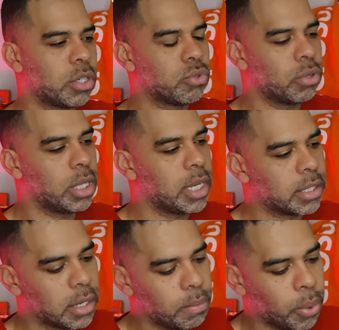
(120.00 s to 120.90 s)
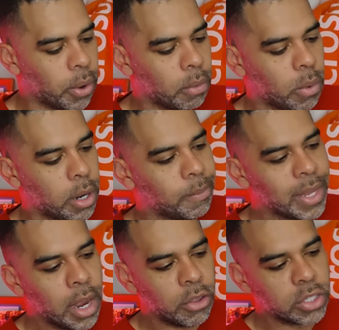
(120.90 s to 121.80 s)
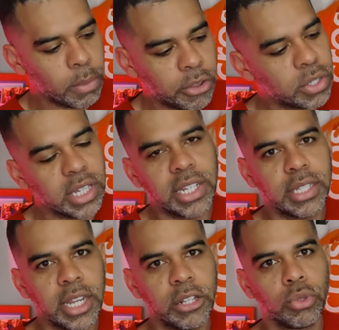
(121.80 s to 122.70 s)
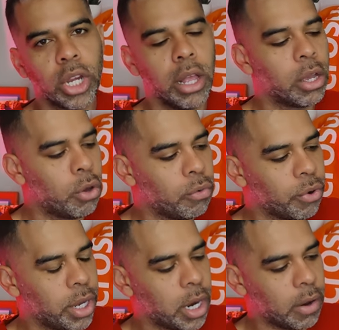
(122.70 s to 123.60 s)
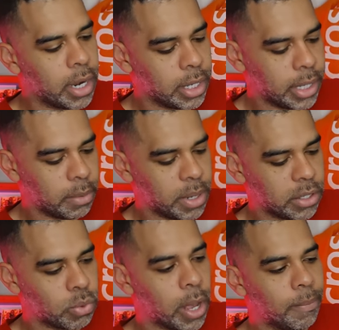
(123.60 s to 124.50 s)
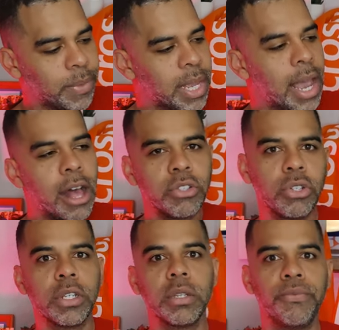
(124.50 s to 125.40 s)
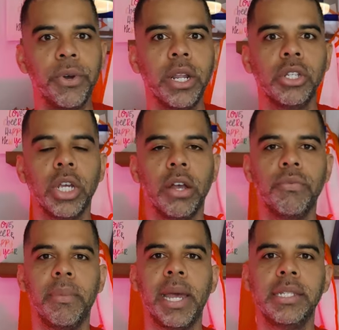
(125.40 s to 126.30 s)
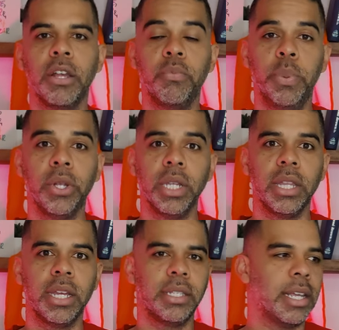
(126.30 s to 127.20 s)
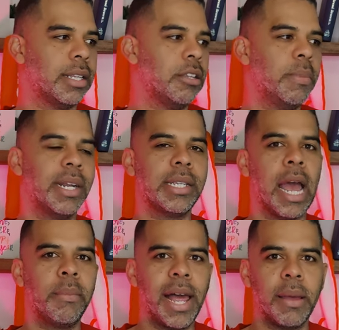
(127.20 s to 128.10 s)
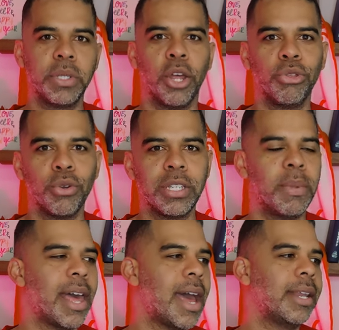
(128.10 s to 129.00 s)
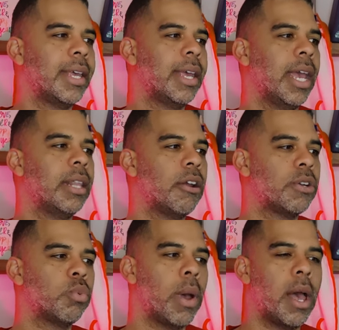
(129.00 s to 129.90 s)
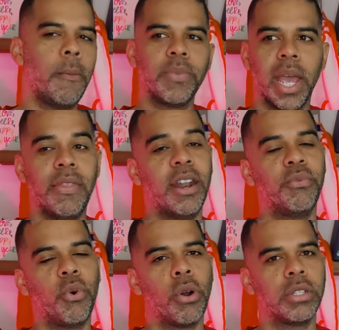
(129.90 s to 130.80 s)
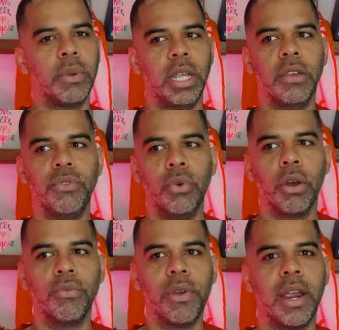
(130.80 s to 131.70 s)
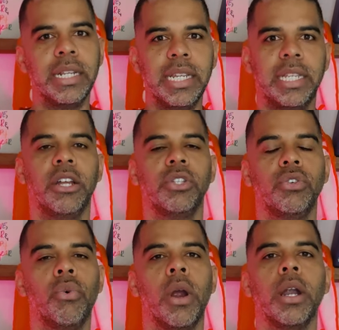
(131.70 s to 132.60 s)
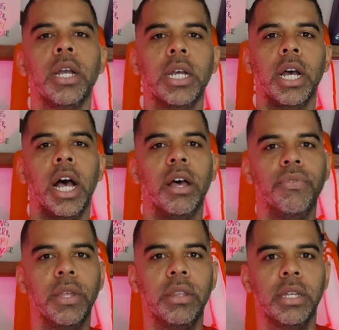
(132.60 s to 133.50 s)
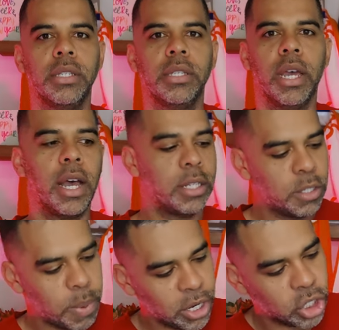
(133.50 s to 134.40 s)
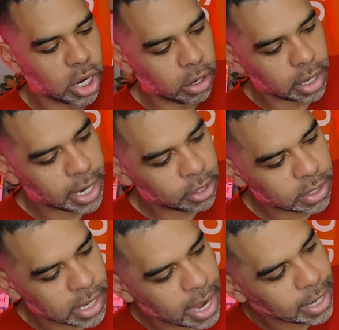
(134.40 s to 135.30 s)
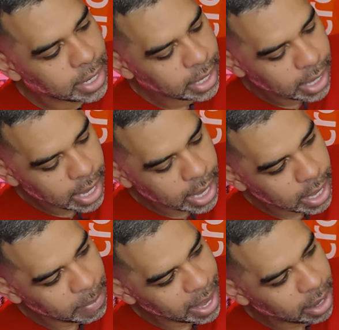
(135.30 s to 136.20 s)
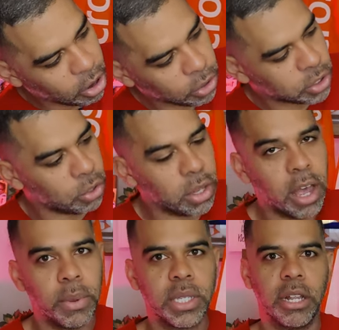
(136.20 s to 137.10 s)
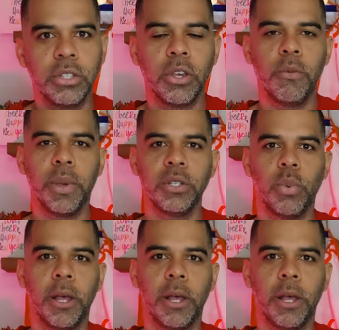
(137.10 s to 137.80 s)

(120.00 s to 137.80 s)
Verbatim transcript: this really is an important one. And there's some other statistics, which I'll go over here in a little bit as well. I also took some footage of myself building this, a little bit of time lapse. I'll throw some of that in there as well. And then, of course, I'm gonna give you a very detailed tour of this uh, Space Shuttle LEGO set um, and also the Hubble telescope as